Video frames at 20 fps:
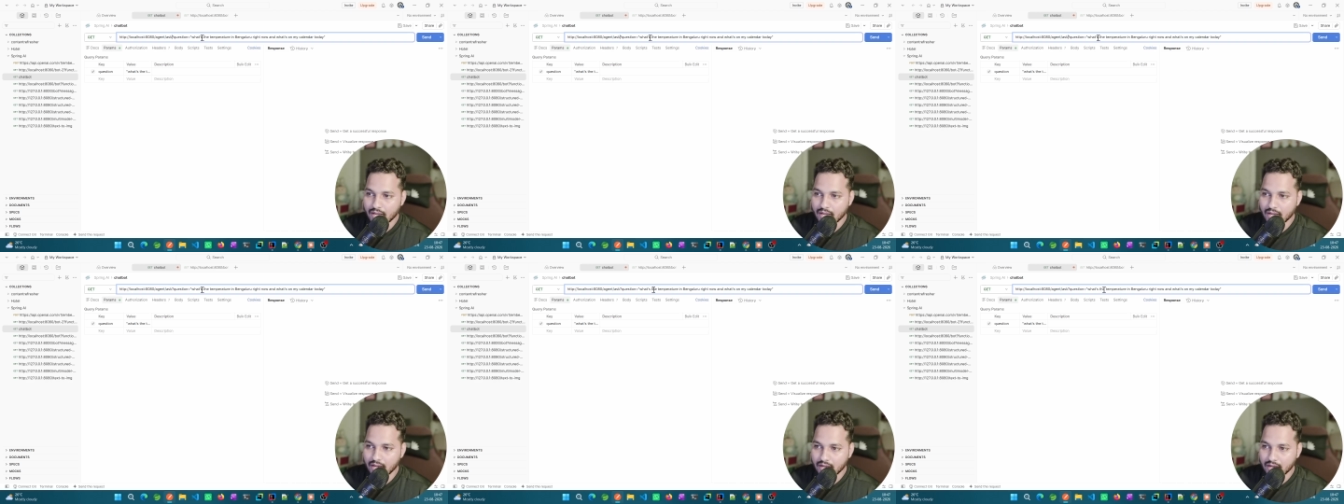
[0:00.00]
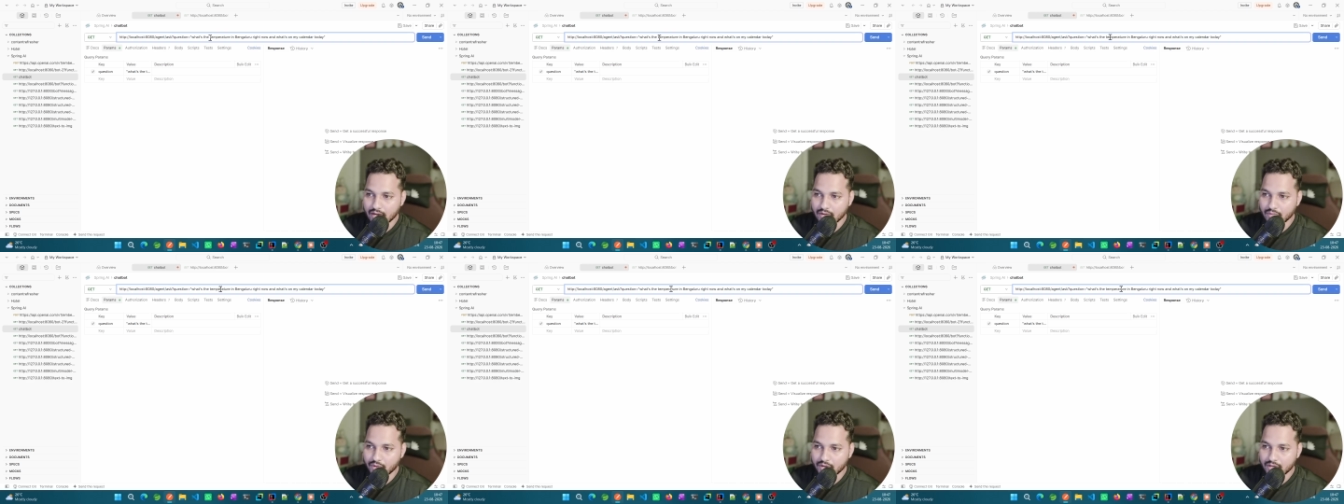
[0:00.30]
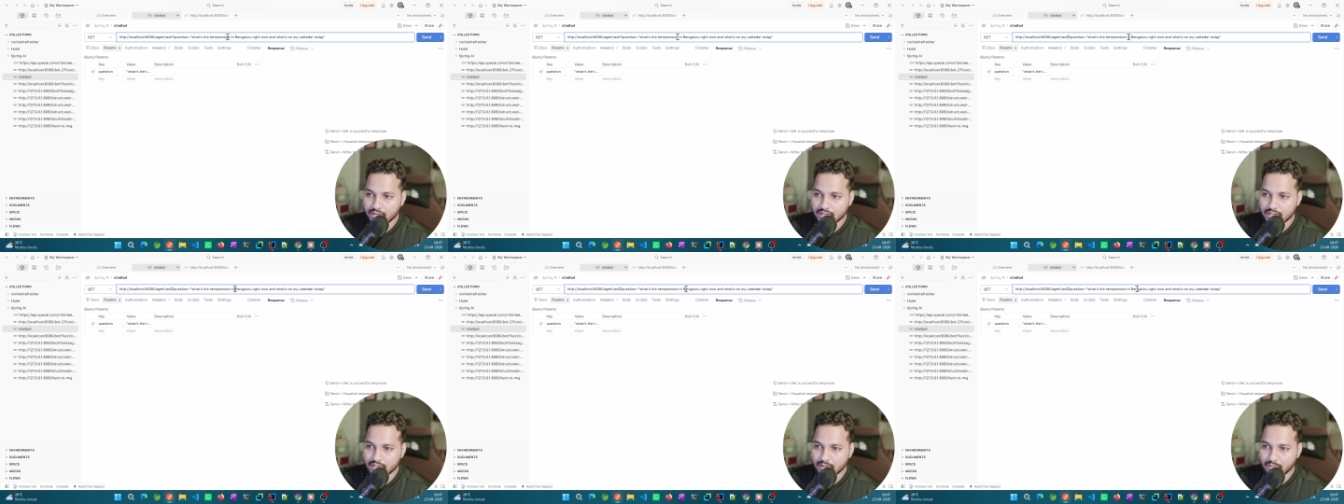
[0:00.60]
and
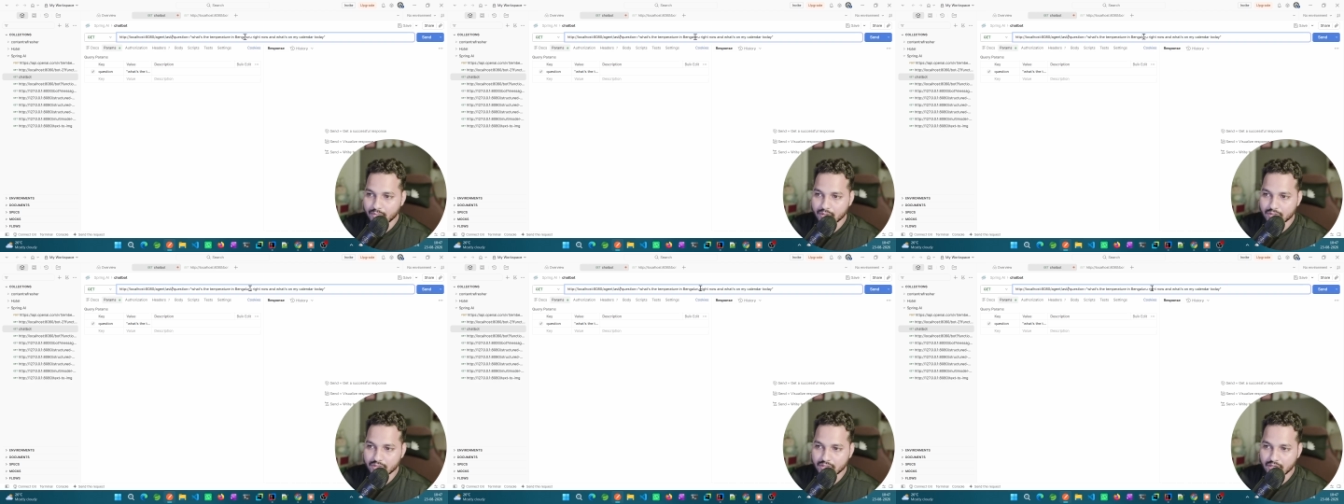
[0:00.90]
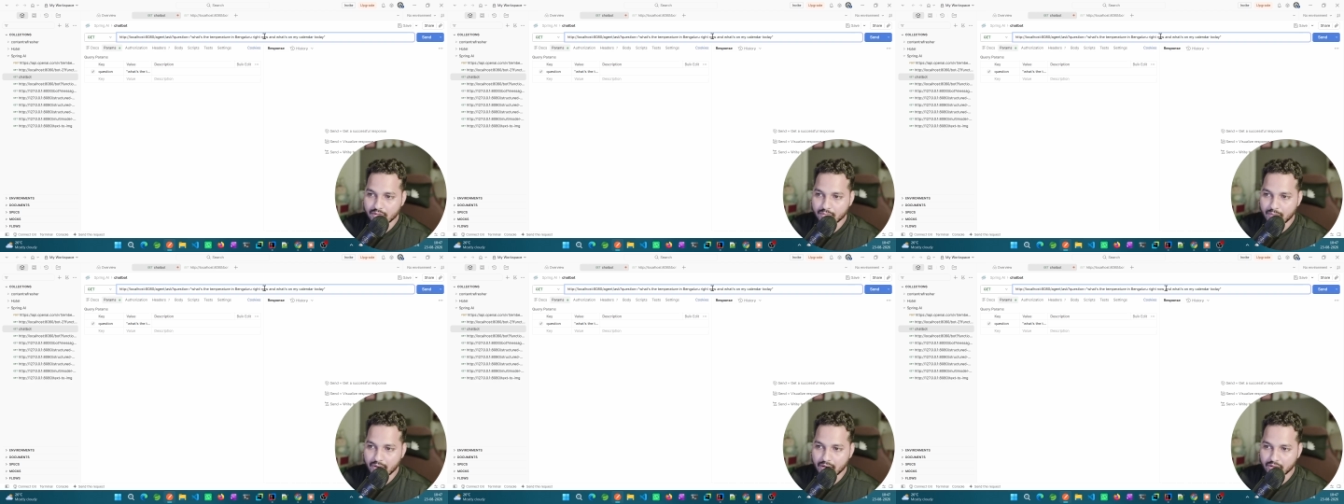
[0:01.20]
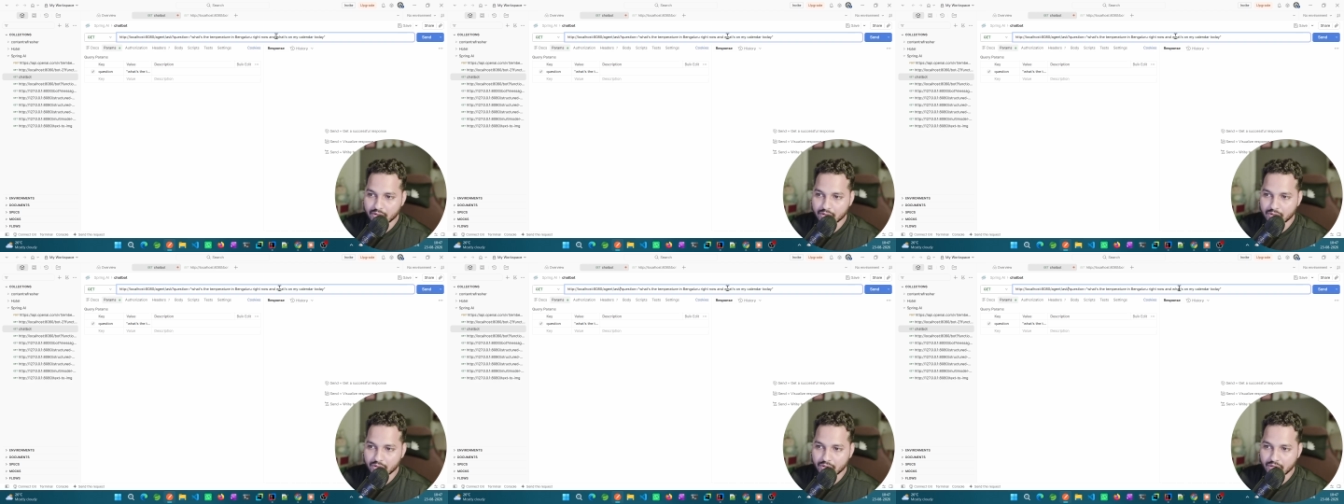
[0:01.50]
what is the temperature in
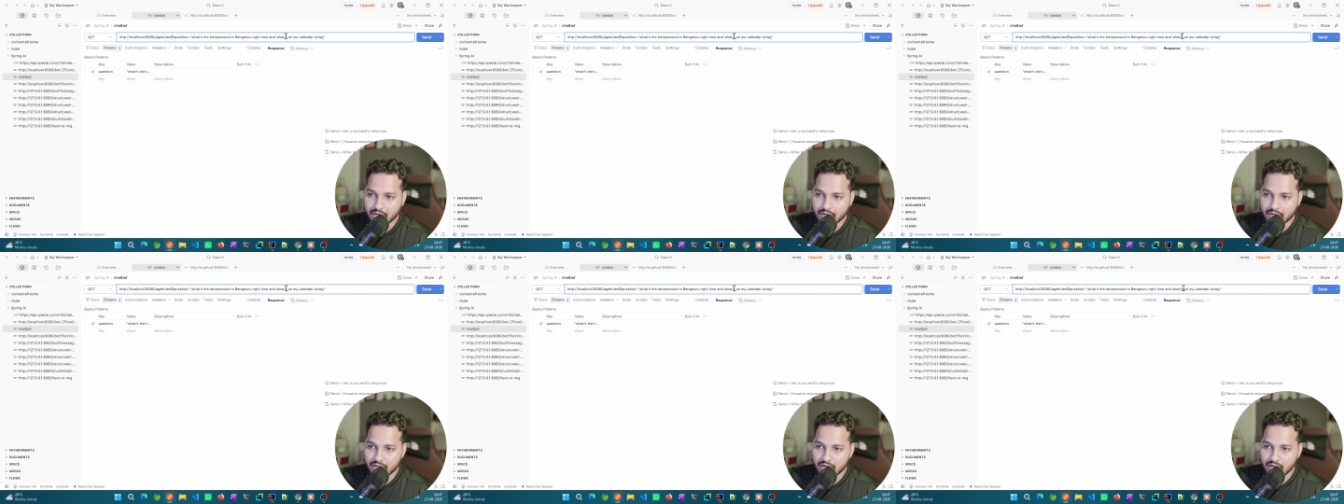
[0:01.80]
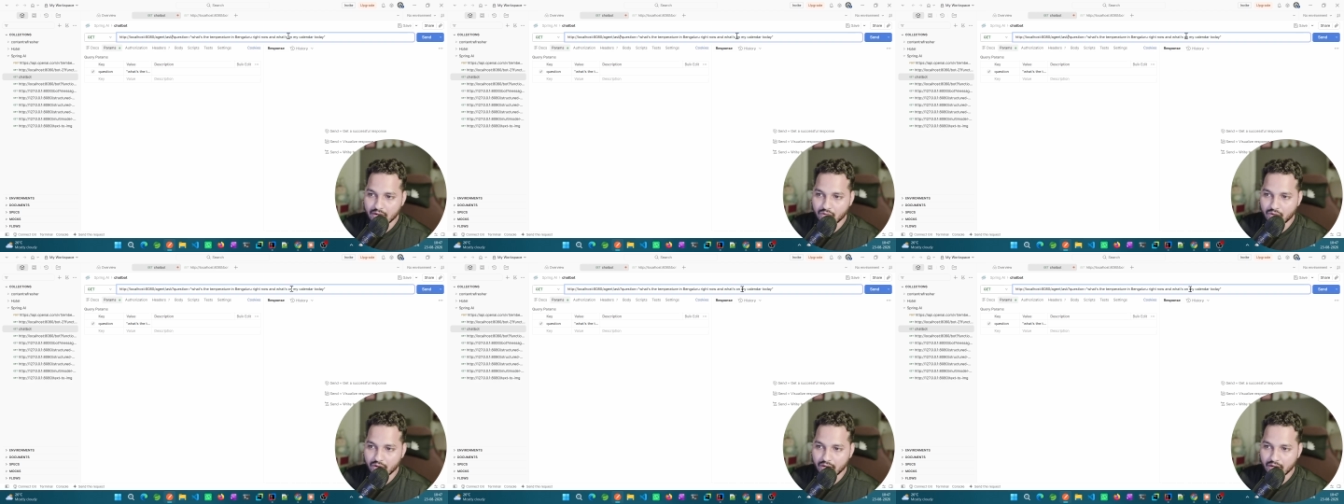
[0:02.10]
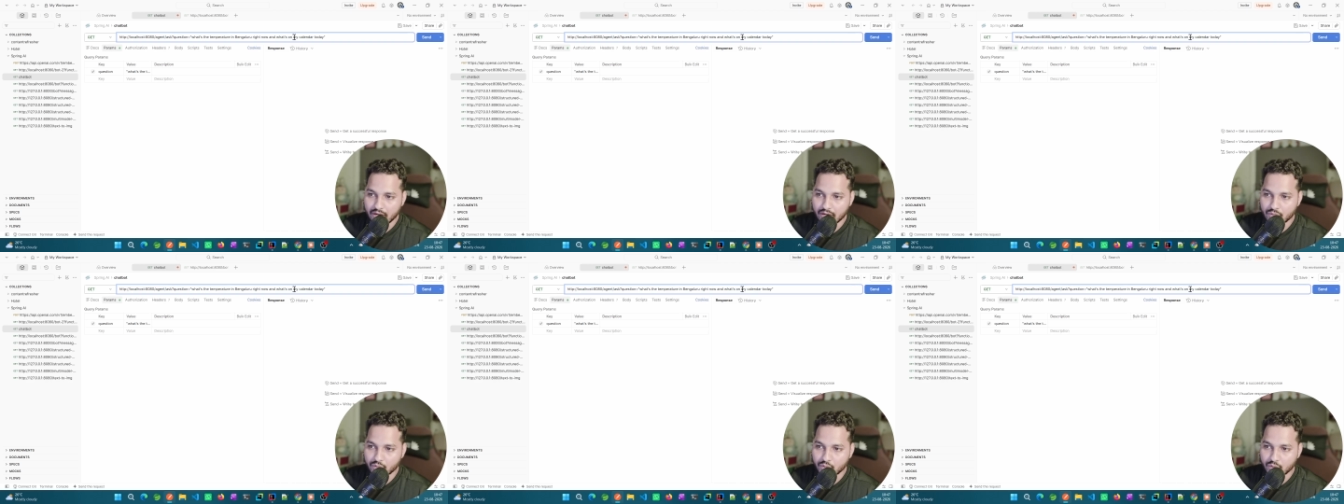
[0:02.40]
Bangalore right now,
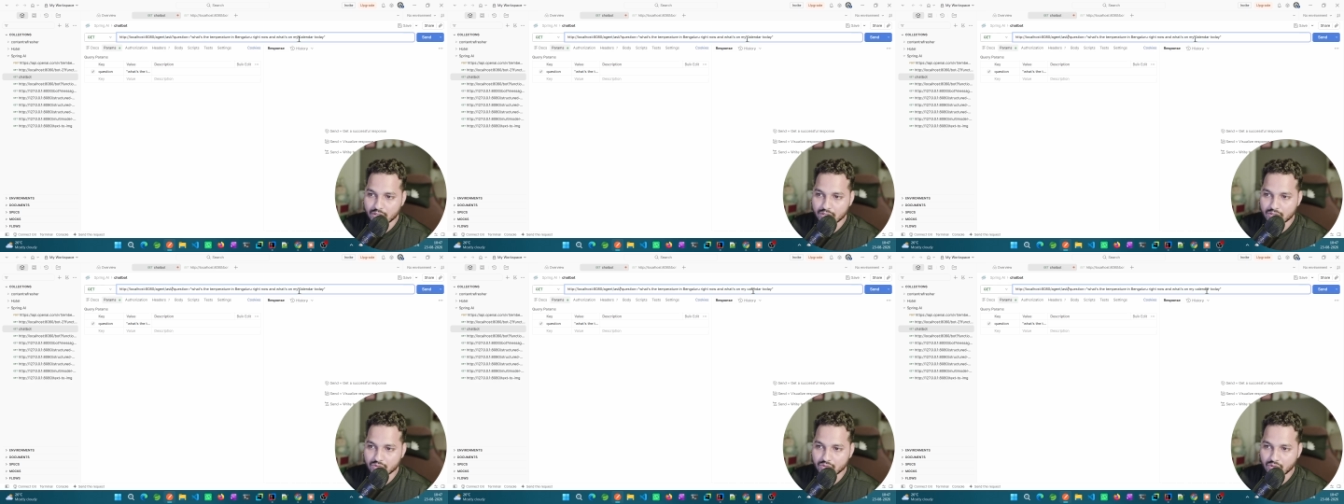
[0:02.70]
and what's